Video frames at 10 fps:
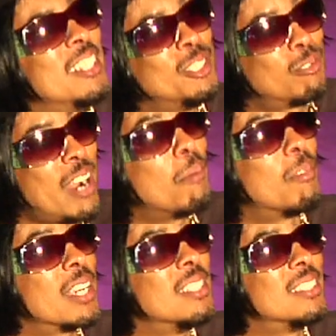to these rap
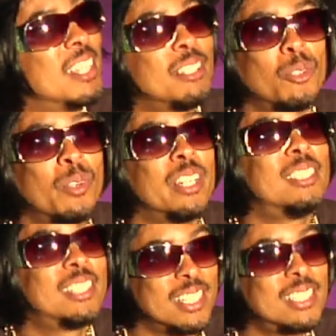records. They doing it
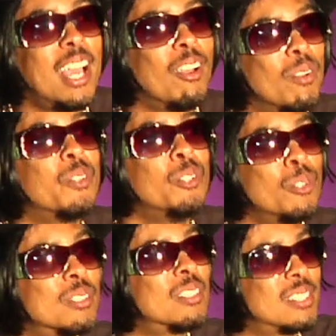just how you
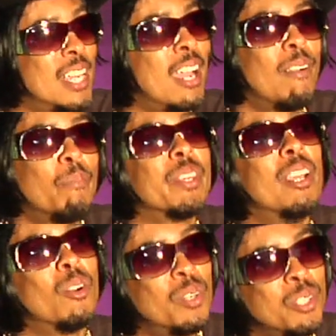used to sound
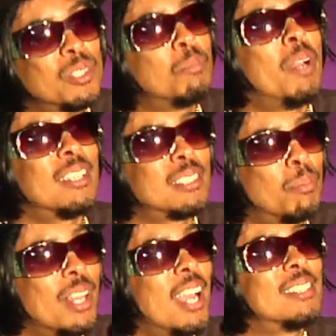when you was Master
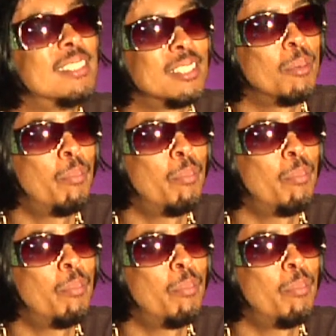Blasters in the